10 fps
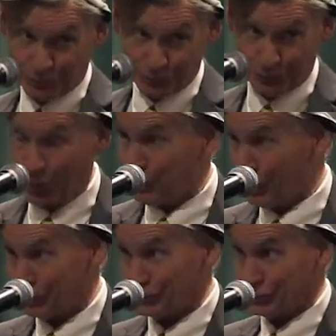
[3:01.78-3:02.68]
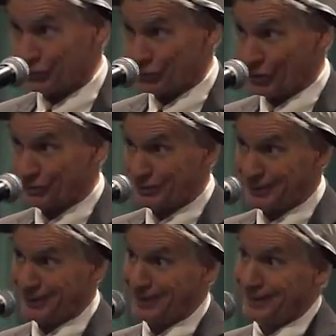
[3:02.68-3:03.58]
from Hoboken, New
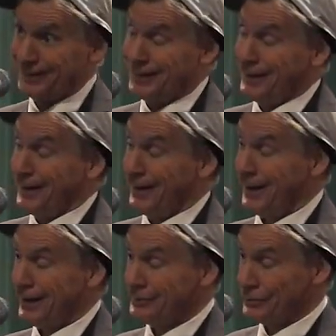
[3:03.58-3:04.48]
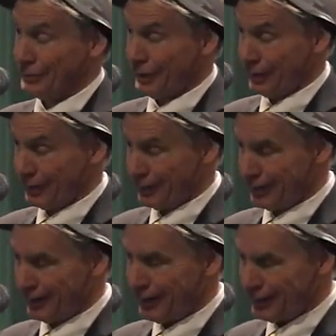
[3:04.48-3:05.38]
Jersey. And
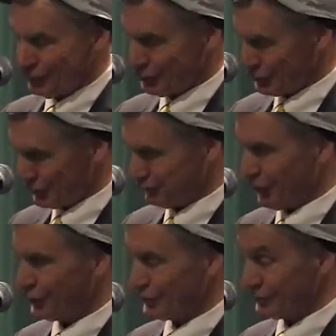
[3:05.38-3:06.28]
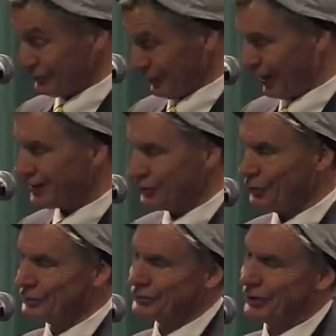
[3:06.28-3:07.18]
I
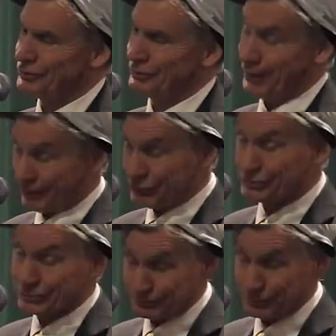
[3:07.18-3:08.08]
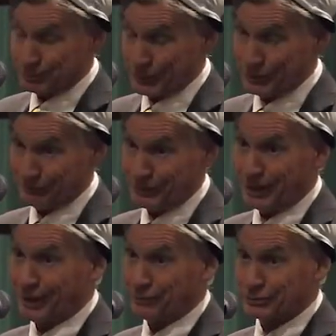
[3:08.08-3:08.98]
know it's hard, I was the blade, but
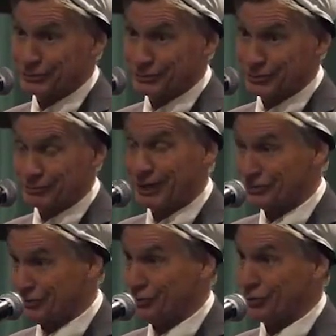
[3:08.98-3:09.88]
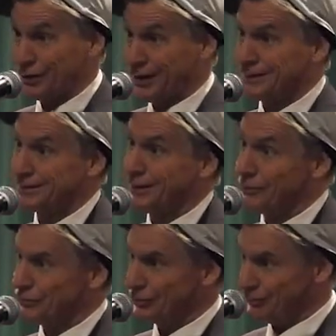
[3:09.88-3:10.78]
I was, in my senior class,
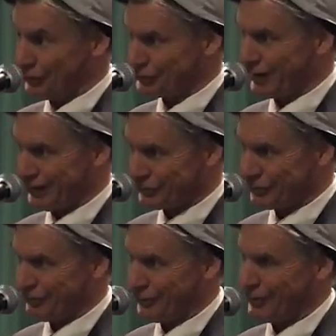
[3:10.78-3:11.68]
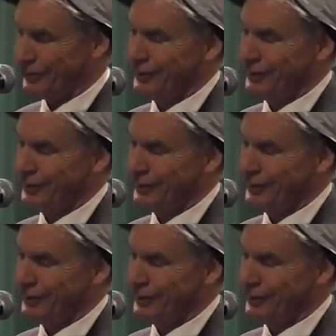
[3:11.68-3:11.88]
I was the most handsome.